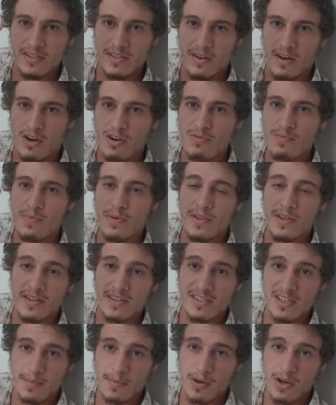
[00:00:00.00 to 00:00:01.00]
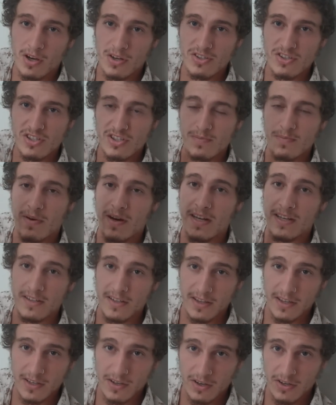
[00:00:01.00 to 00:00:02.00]
to open the subconscious mind
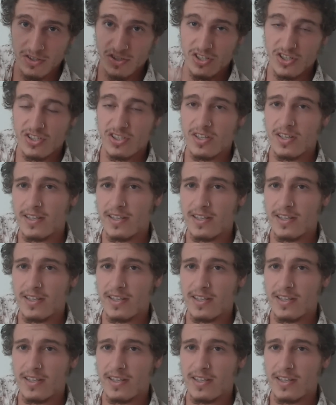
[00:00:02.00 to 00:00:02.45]
to the conscious